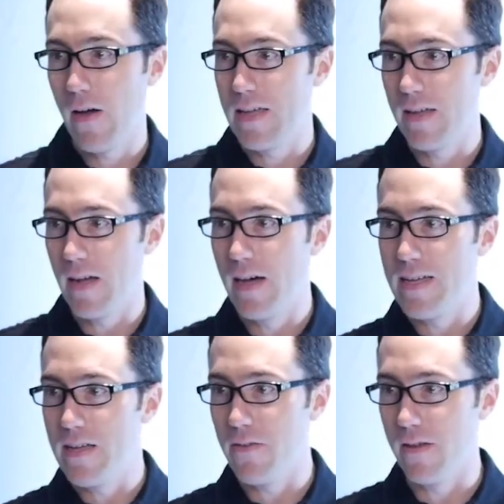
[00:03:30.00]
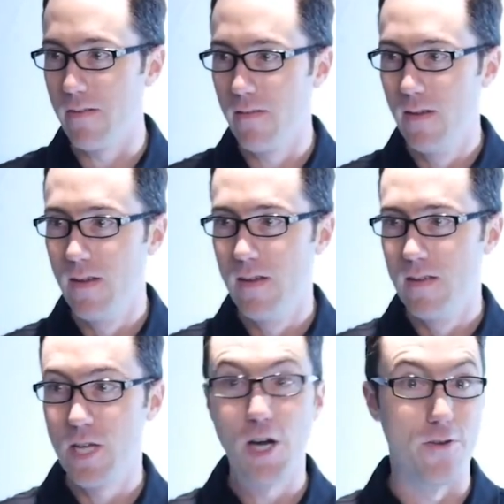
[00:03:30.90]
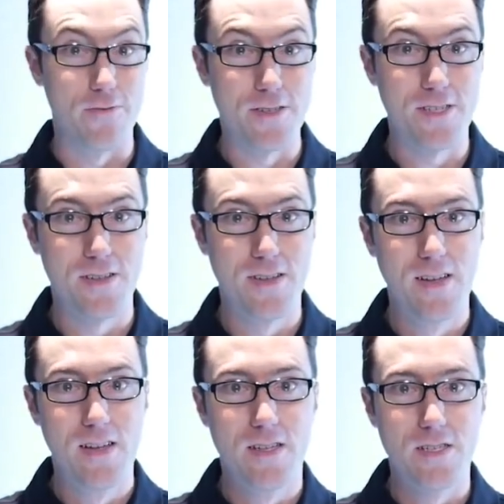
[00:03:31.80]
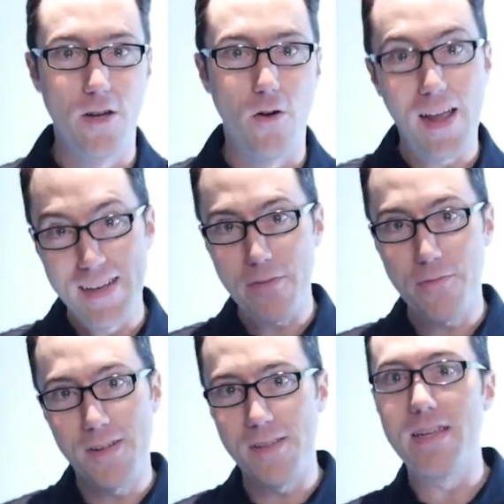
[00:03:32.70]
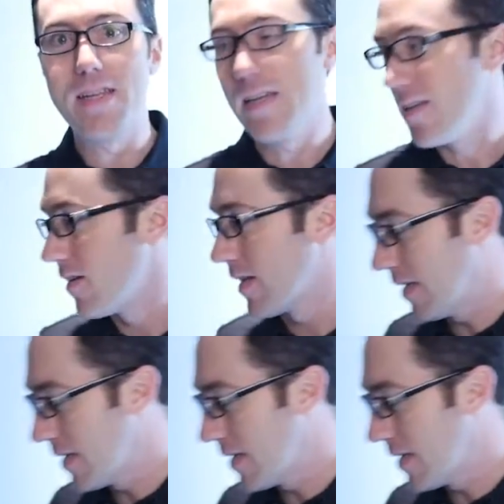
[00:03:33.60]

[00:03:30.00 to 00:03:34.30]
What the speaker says: I get uneven tones. So I definitely need at